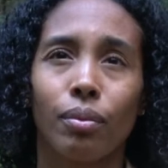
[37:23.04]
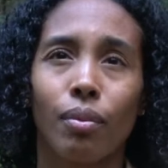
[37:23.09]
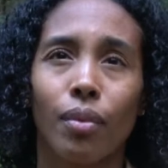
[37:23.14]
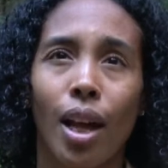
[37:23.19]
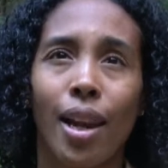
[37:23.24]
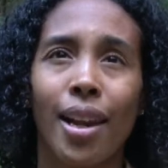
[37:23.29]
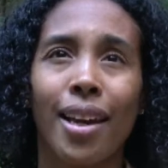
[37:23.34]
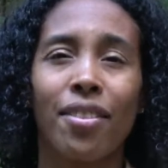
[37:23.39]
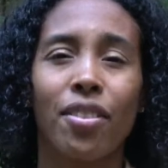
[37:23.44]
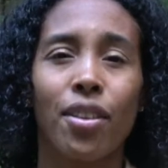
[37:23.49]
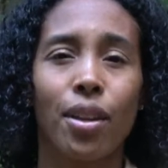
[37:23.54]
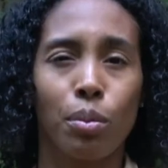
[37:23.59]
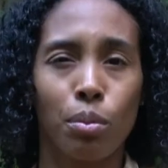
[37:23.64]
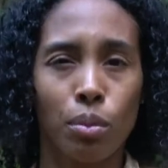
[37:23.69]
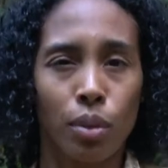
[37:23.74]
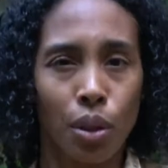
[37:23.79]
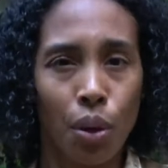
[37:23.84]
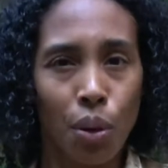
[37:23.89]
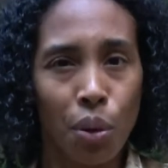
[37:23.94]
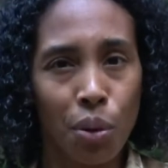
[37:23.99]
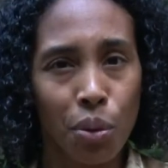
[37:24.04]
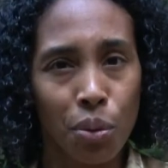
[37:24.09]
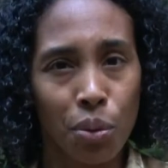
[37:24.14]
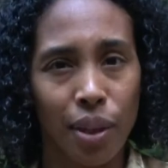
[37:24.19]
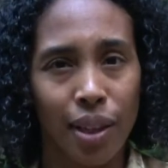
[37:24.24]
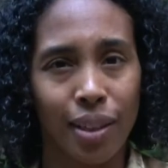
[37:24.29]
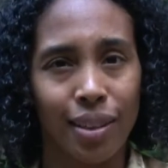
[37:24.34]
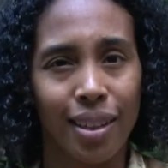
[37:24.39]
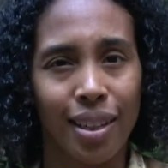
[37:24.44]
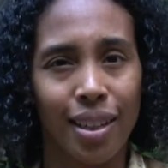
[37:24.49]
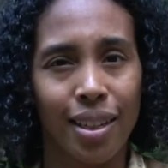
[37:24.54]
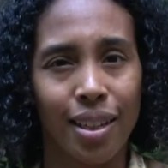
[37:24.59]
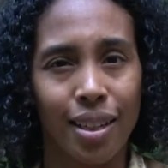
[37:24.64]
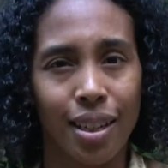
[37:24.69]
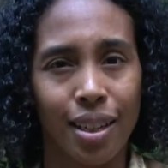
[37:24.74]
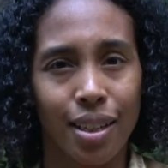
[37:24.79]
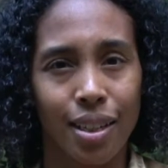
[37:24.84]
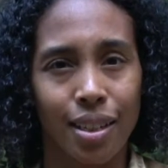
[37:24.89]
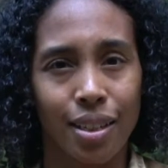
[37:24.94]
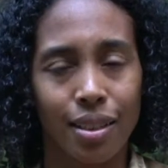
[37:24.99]
let them know that they
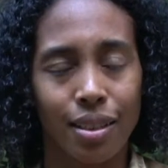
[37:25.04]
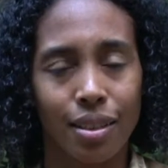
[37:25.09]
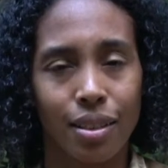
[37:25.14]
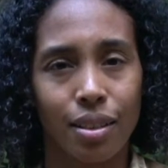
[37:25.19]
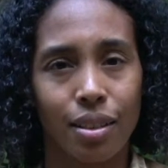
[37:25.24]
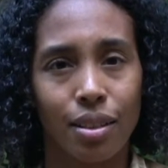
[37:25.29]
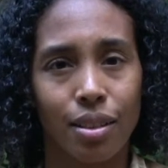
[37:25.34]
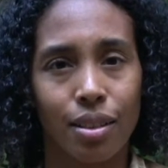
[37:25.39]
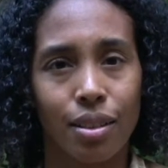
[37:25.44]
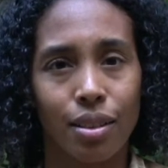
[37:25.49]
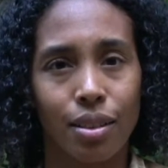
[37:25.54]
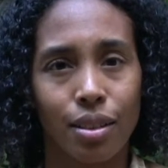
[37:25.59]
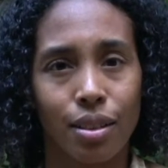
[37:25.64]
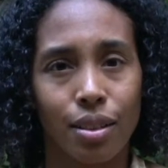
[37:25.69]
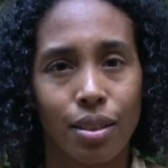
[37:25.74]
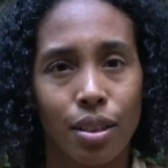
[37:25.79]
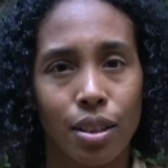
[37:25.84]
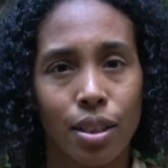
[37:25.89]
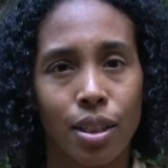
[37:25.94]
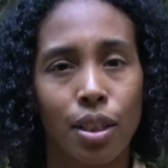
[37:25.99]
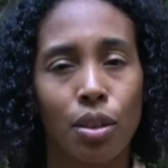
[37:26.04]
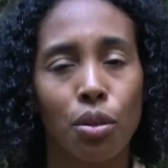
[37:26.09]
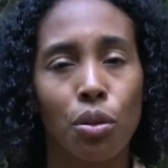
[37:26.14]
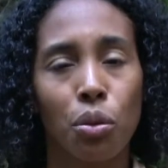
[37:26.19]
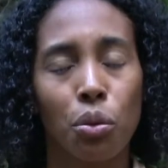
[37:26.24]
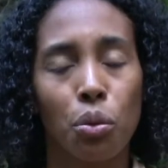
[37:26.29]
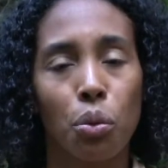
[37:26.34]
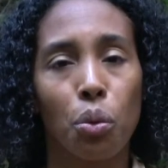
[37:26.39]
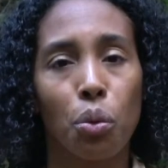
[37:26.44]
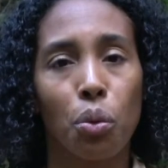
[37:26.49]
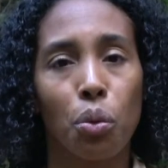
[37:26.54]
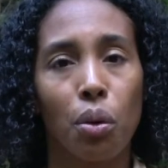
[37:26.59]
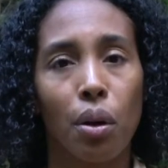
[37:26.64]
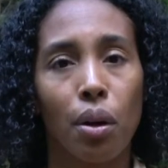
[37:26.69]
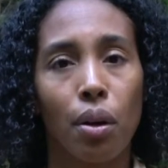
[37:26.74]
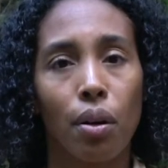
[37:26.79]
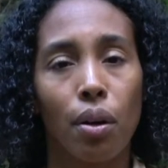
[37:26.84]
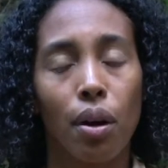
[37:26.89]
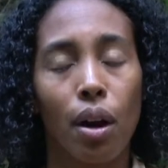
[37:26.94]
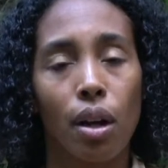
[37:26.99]
can still
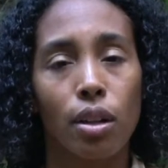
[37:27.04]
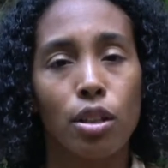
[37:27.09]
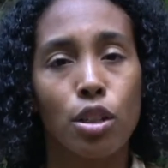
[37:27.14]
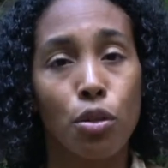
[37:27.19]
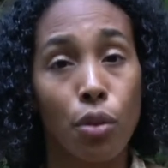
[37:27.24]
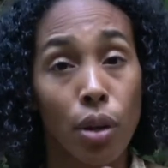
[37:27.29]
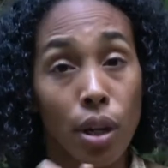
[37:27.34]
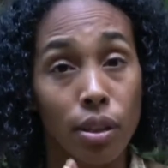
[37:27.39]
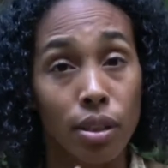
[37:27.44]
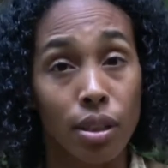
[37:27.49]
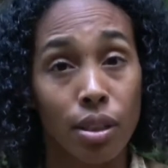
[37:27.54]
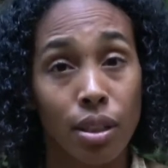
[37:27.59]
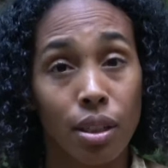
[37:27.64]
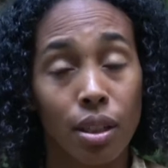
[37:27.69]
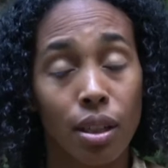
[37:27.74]
trust